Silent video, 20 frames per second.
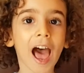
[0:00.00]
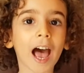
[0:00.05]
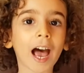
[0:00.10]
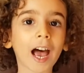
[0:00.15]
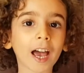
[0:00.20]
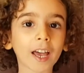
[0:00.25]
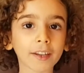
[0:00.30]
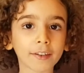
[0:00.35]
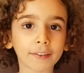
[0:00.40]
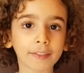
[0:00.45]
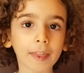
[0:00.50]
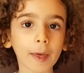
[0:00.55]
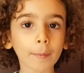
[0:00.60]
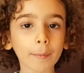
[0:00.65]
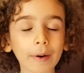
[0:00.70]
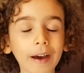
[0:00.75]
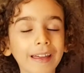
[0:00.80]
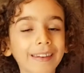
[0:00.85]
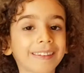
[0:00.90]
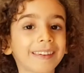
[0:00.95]
as
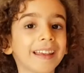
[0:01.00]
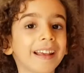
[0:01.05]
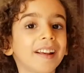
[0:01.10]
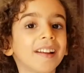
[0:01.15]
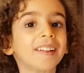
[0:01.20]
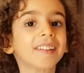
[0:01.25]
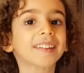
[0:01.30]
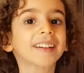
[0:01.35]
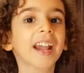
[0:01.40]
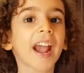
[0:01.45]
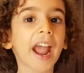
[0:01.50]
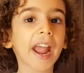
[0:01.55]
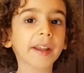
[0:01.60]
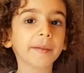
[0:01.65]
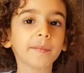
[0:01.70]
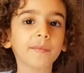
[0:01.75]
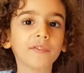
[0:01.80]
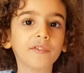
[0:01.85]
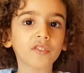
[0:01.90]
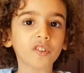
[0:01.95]
the one it
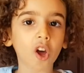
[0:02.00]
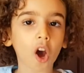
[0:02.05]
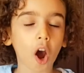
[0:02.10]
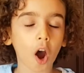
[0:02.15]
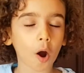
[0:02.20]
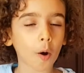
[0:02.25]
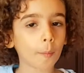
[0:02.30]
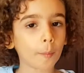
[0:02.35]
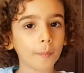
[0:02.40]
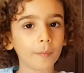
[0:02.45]
came from.